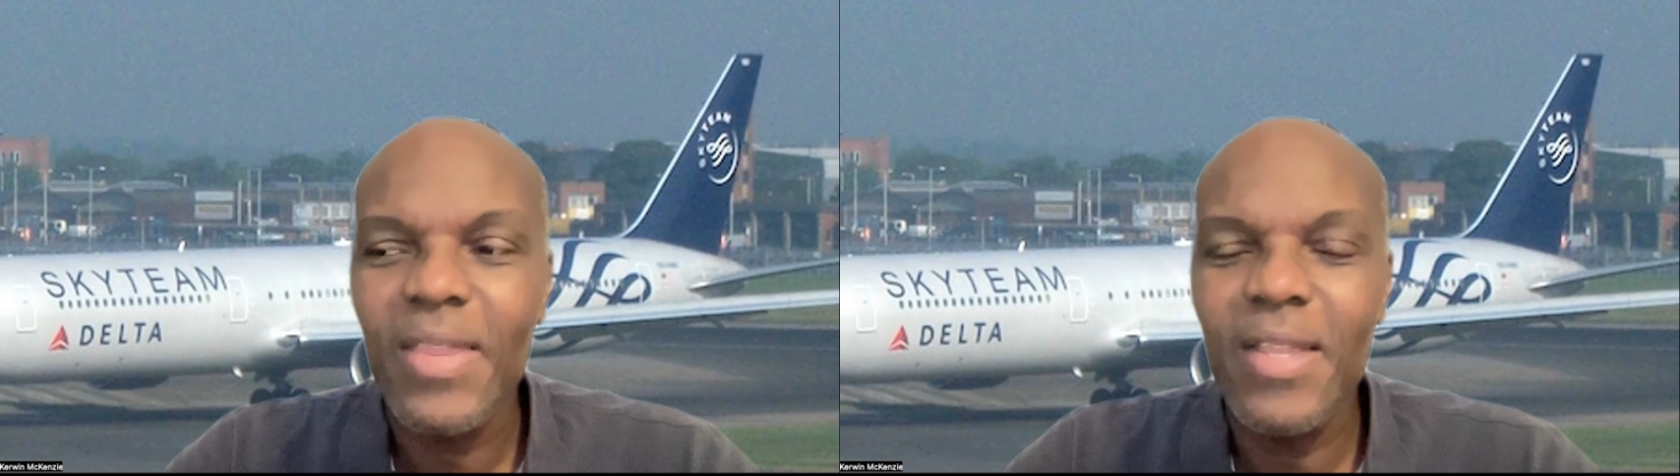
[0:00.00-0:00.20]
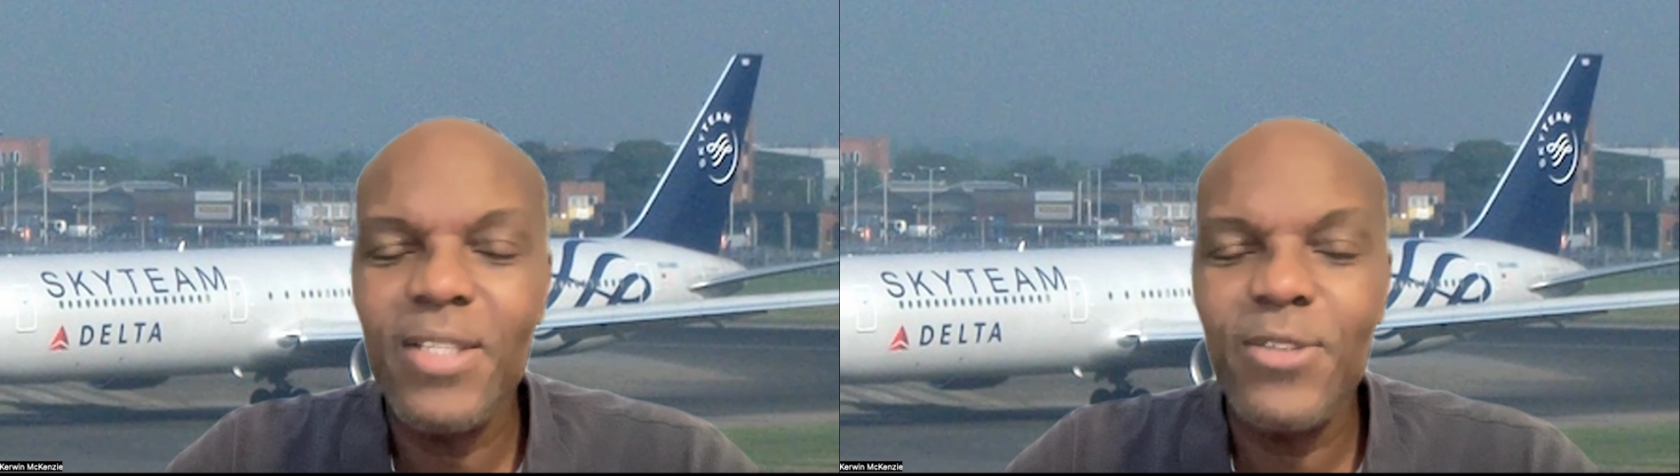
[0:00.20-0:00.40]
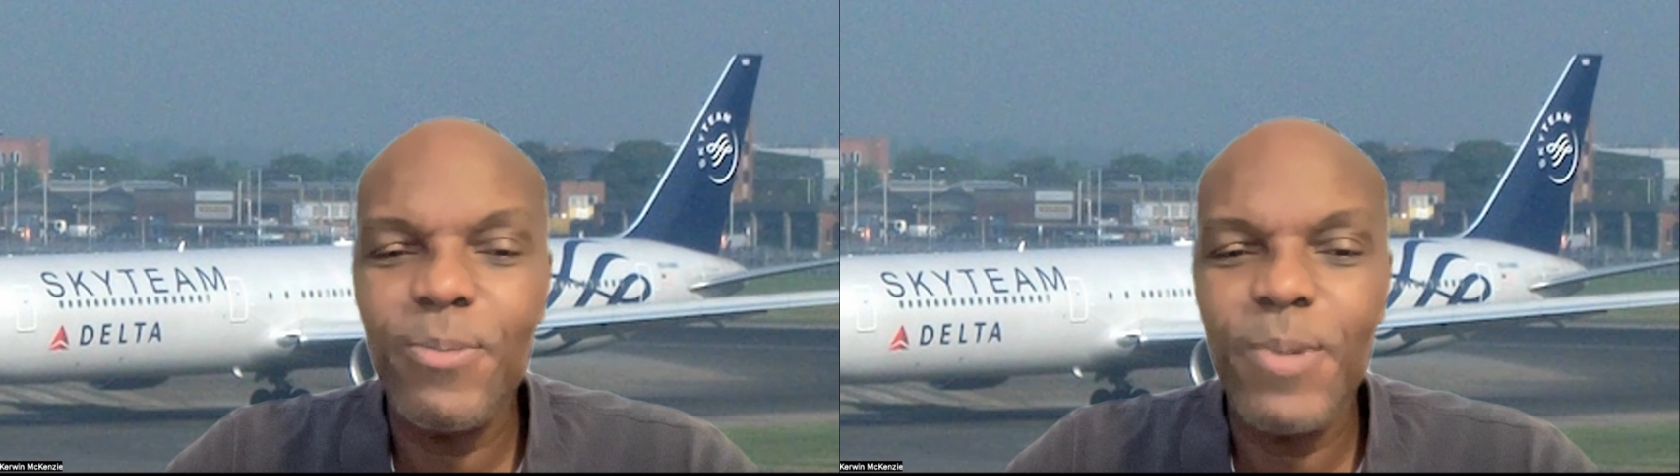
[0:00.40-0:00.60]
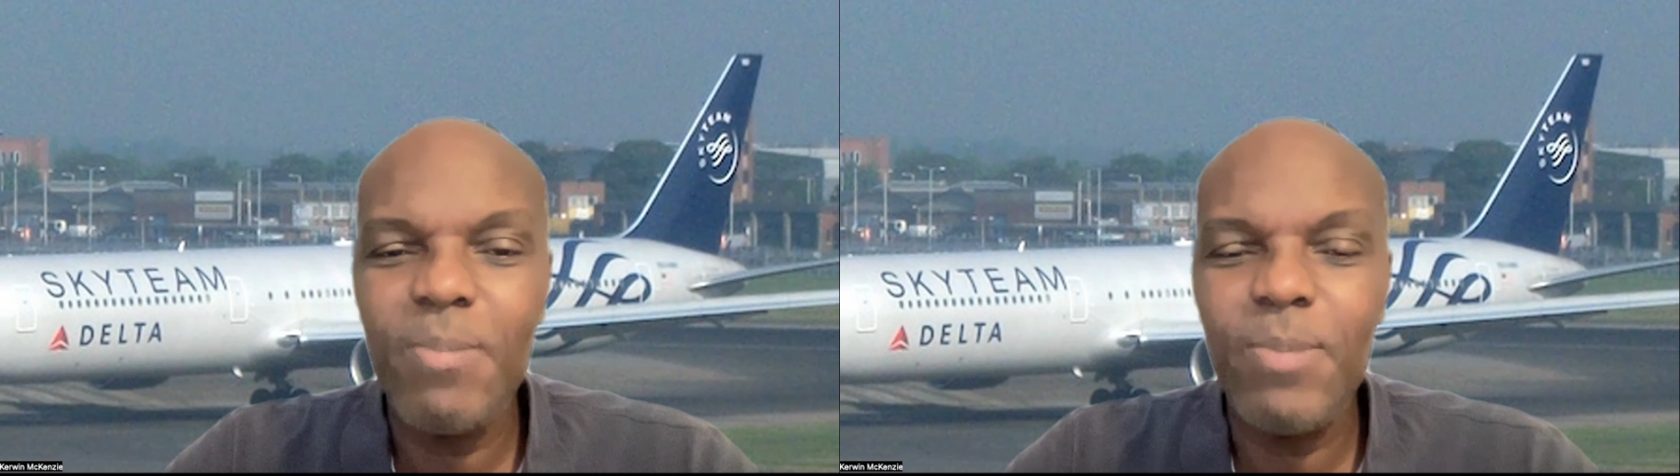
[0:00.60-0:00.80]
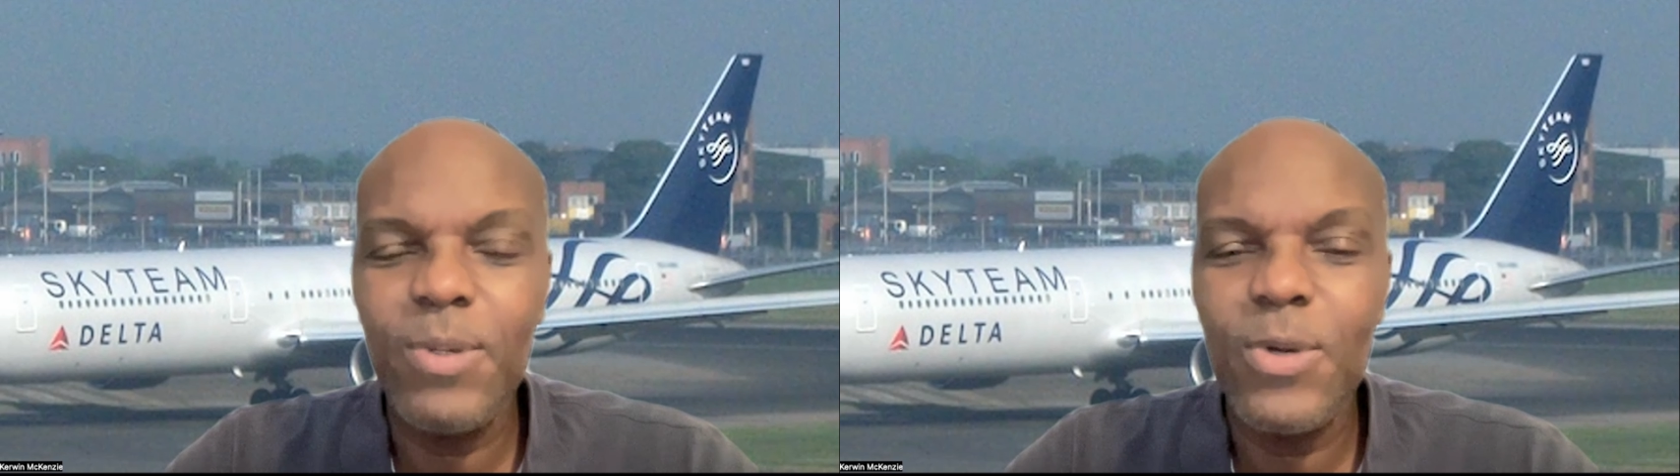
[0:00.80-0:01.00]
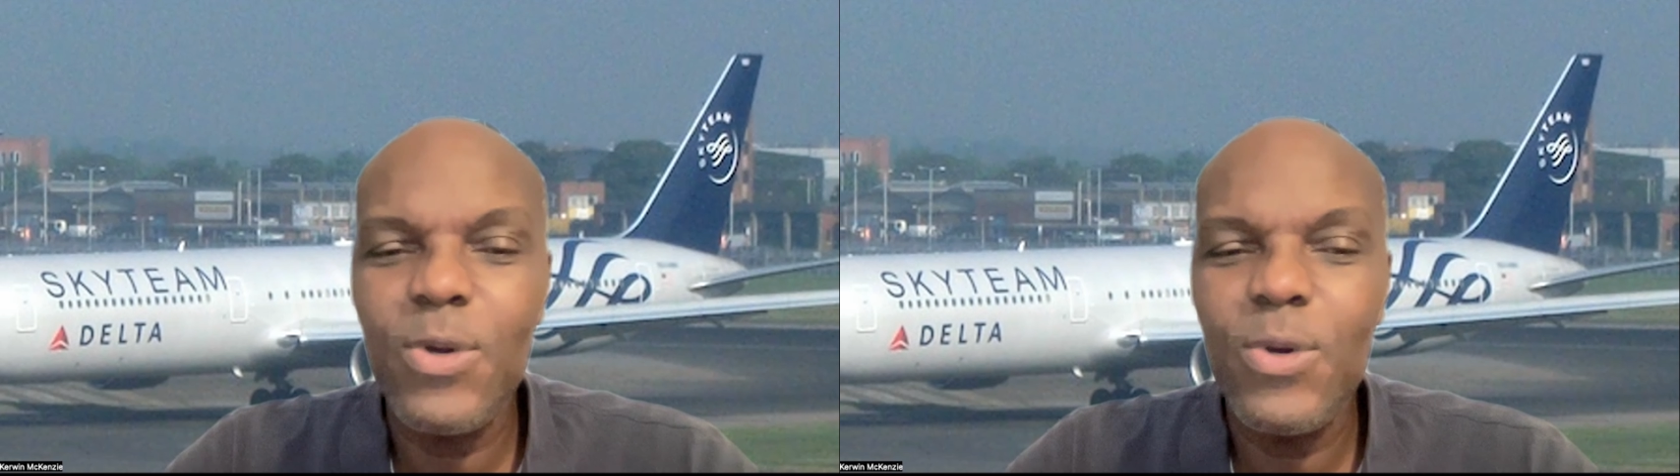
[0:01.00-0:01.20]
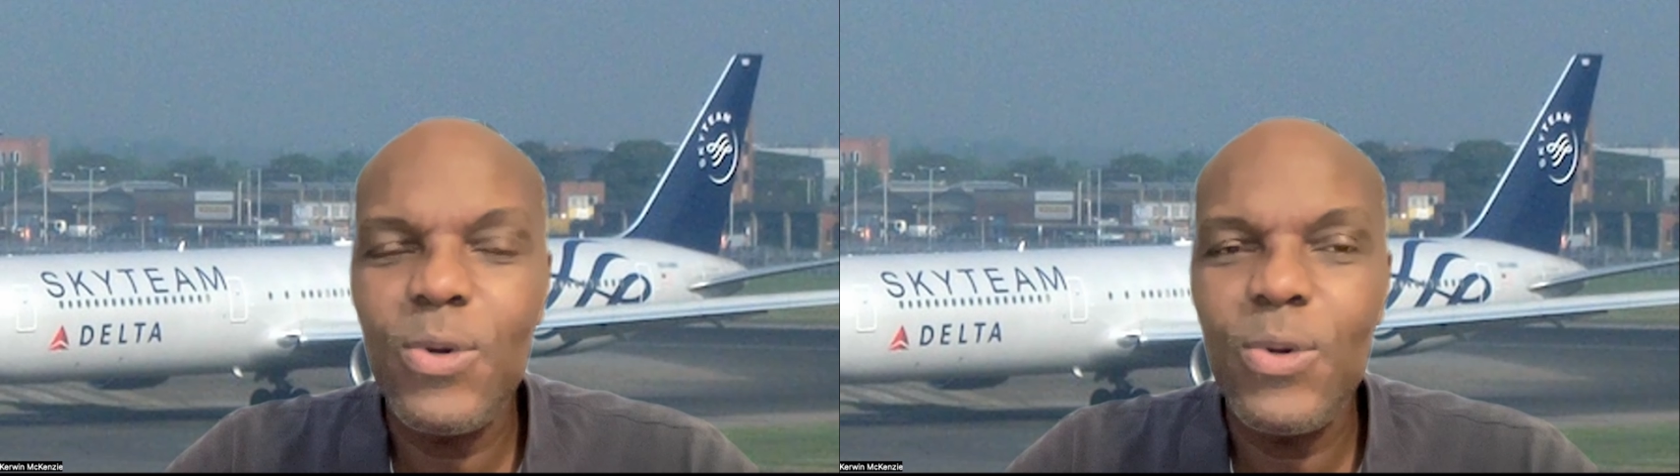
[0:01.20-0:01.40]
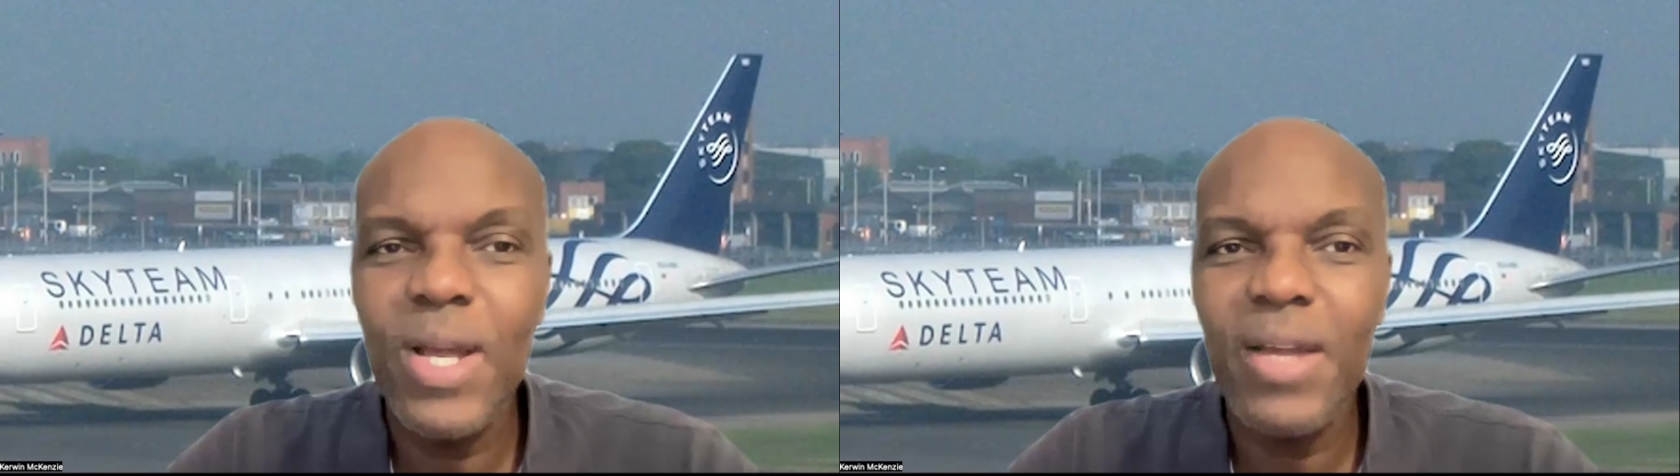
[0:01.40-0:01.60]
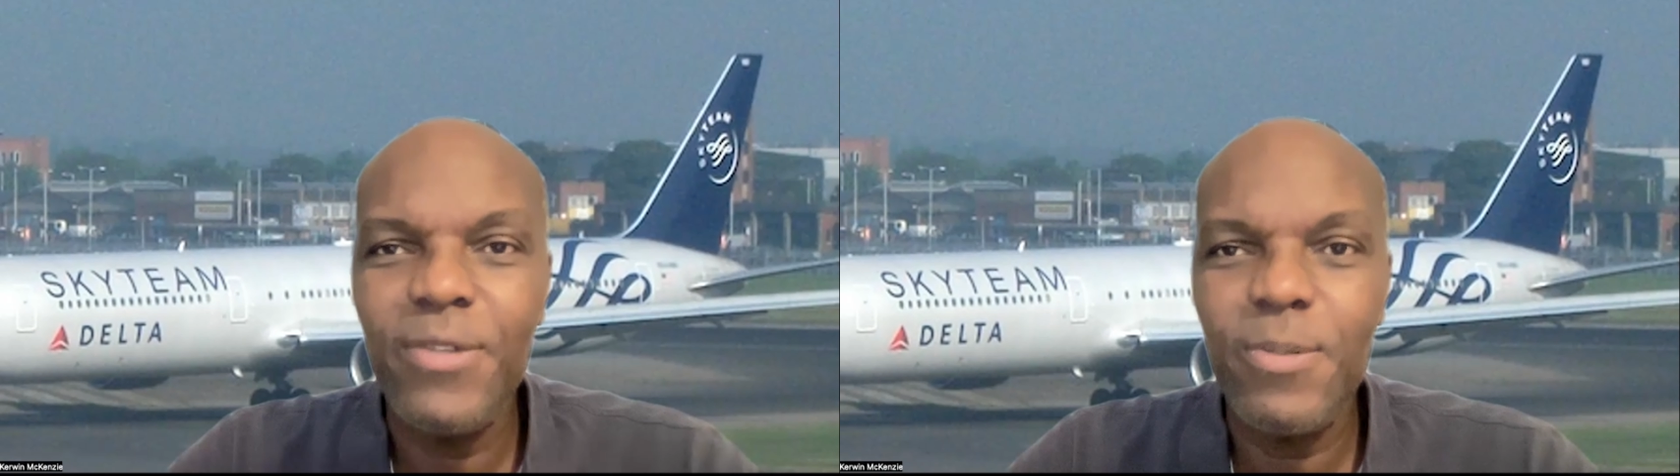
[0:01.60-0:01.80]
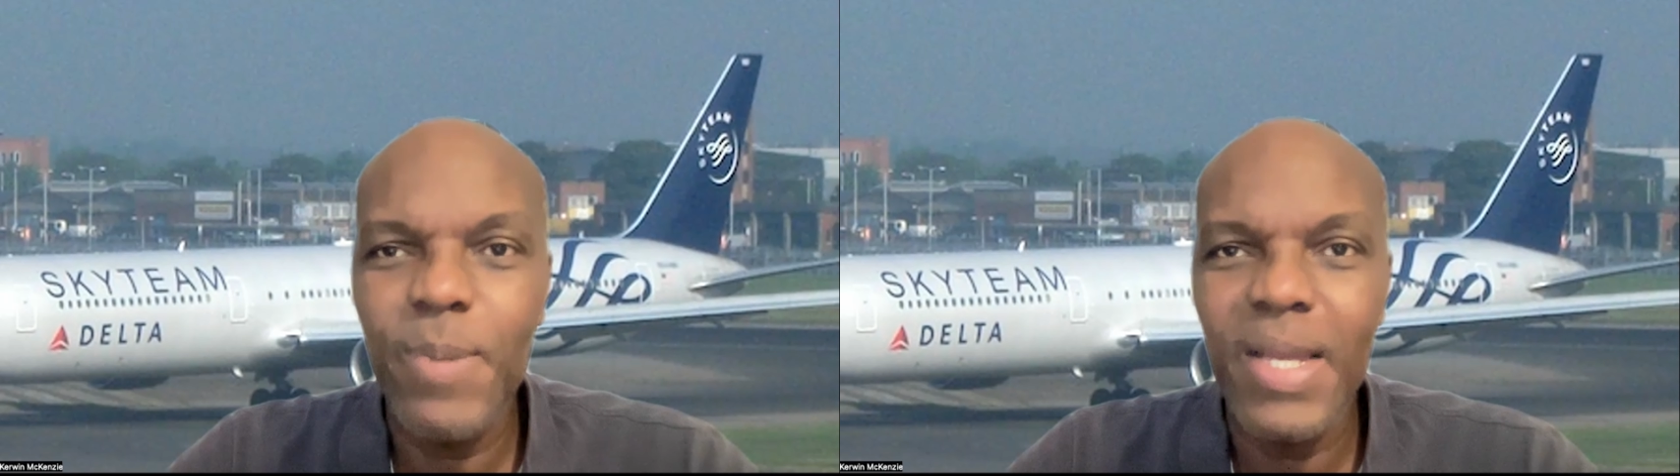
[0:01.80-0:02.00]
these are the people who
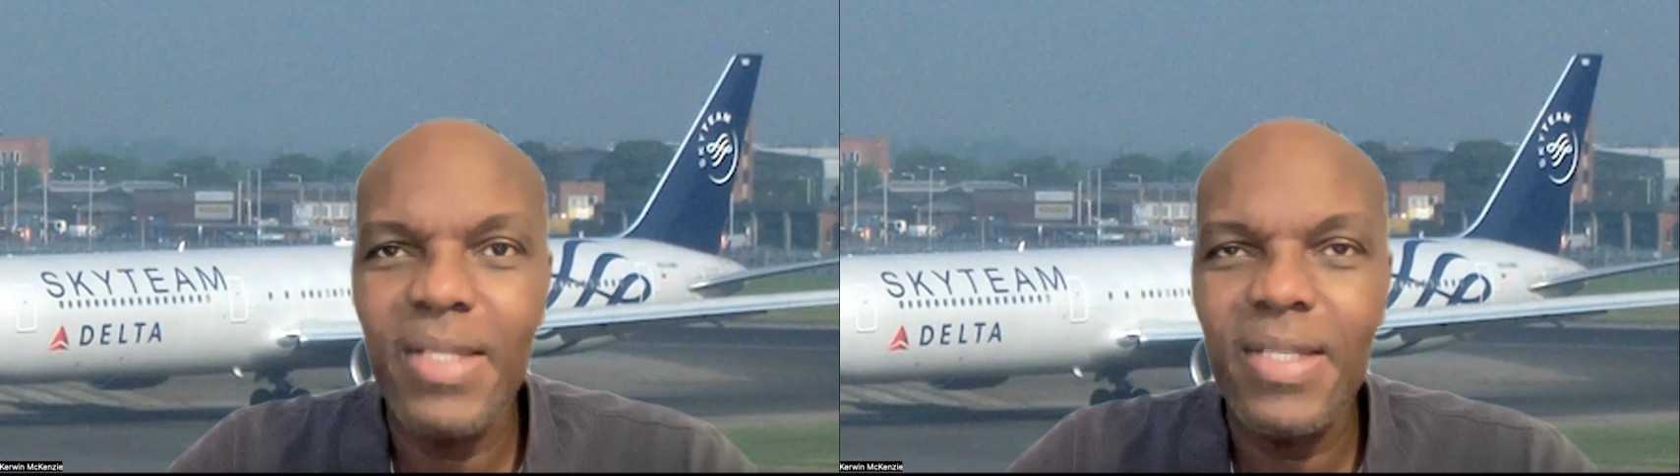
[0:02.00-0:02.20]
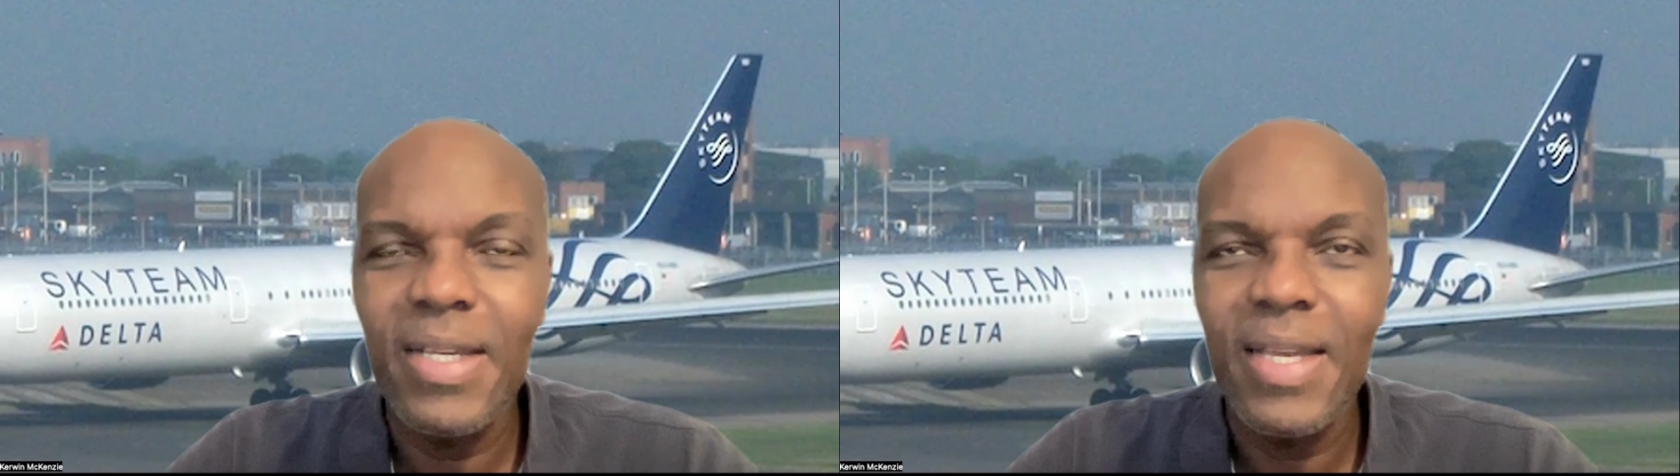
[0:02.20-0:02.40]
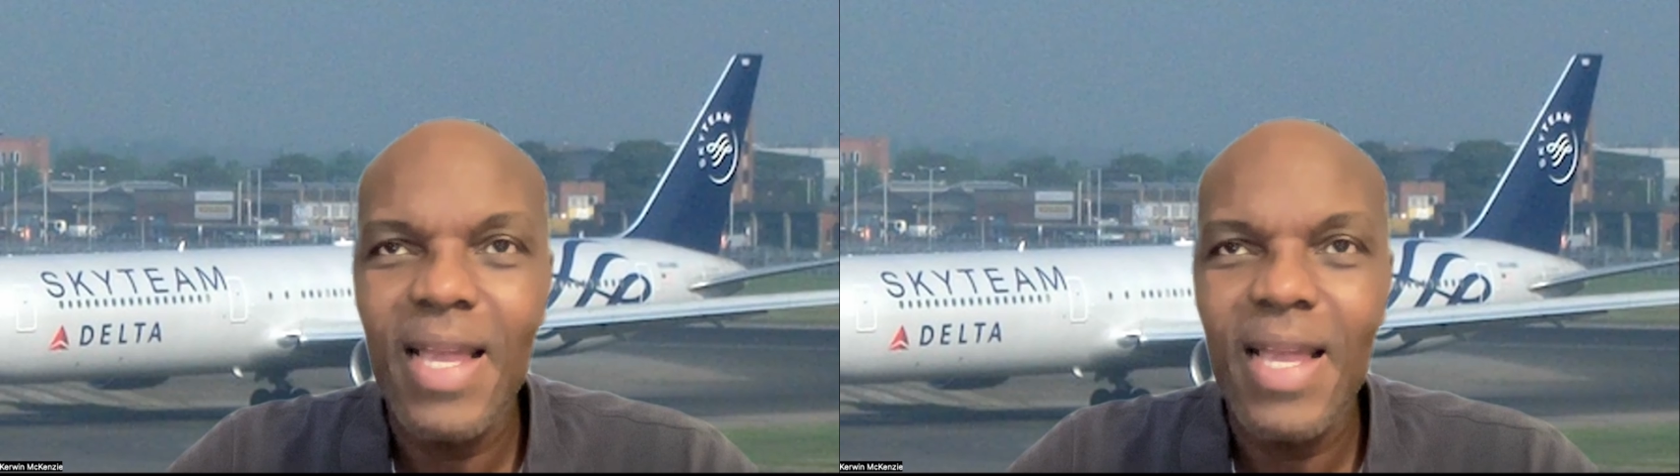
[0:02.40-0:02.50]
have spent